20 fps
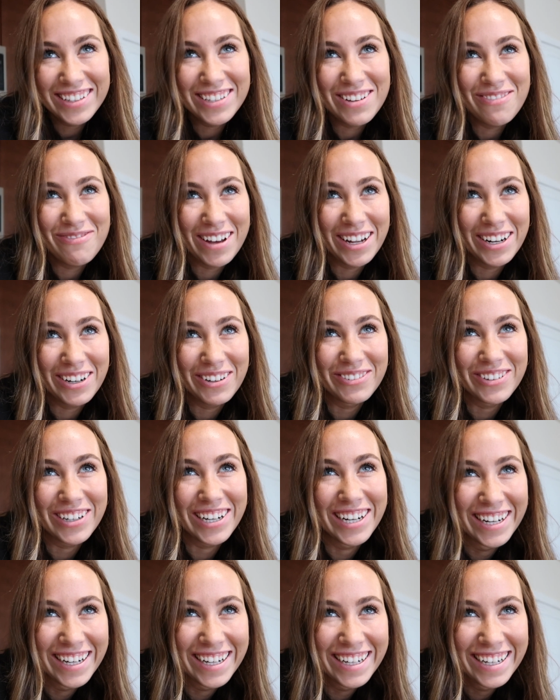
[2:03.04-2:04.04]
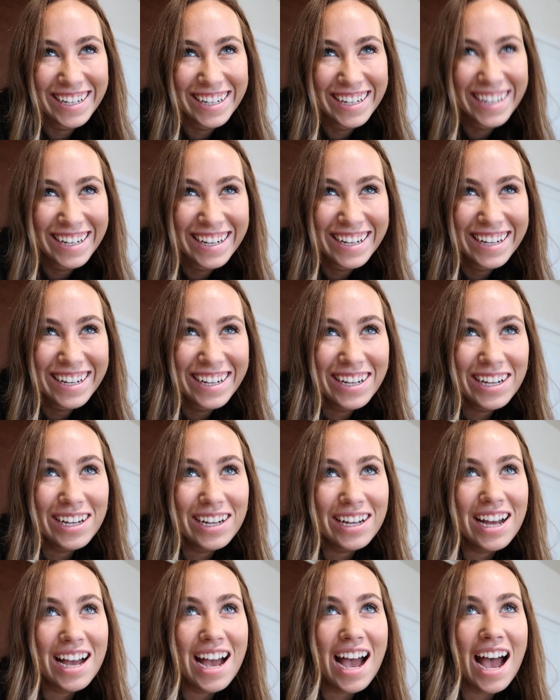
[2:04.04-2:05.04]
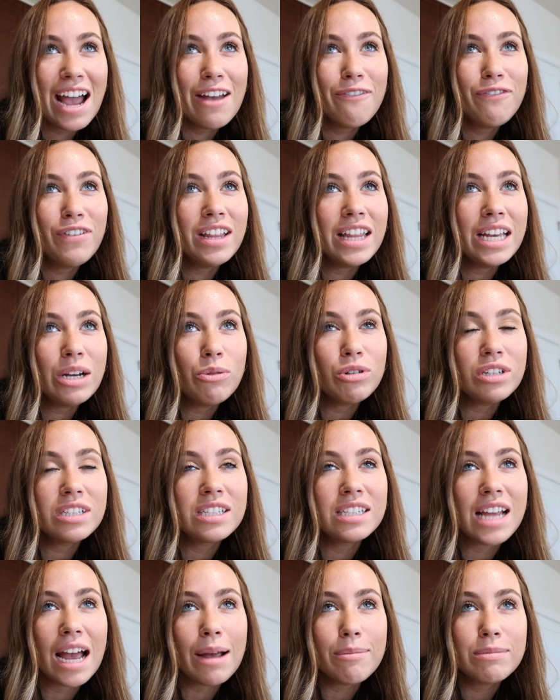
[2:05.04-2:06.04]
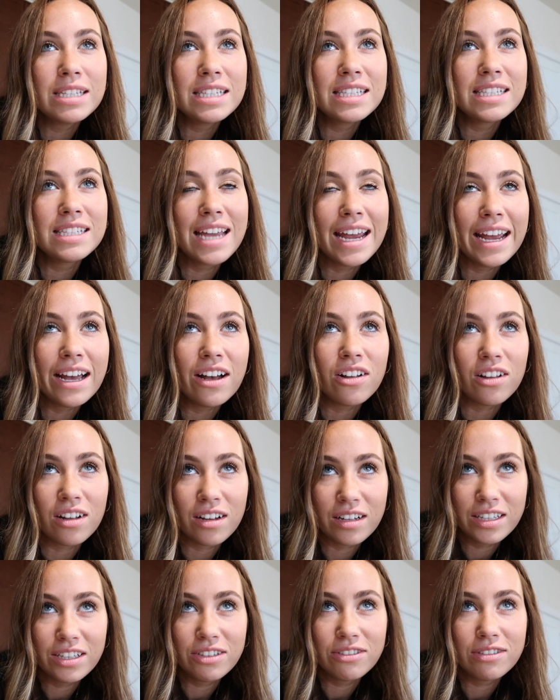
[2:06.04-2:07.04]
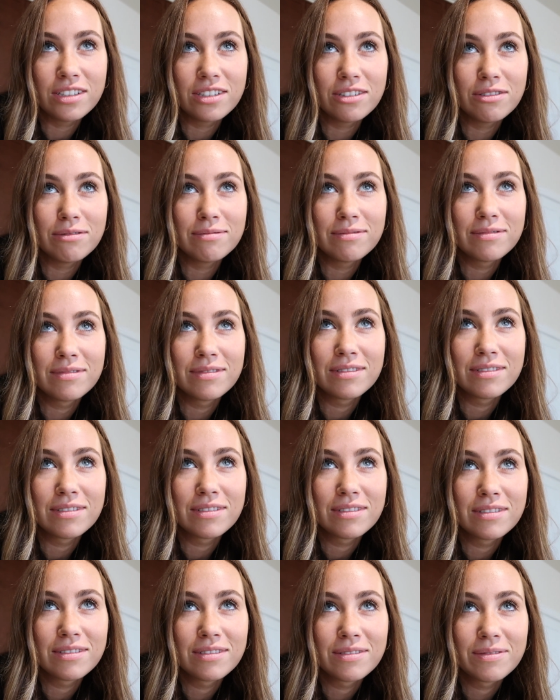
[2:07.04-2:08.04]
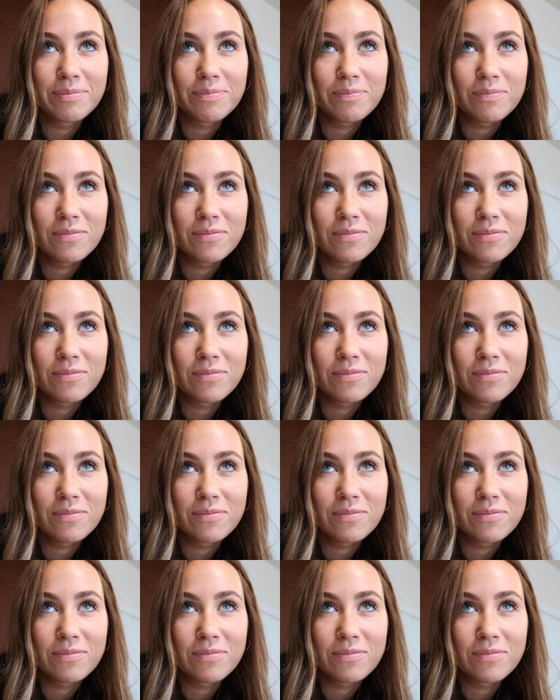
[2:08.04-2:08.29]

what's a better word crunchy I feel like we're I'm stale on YouTube oh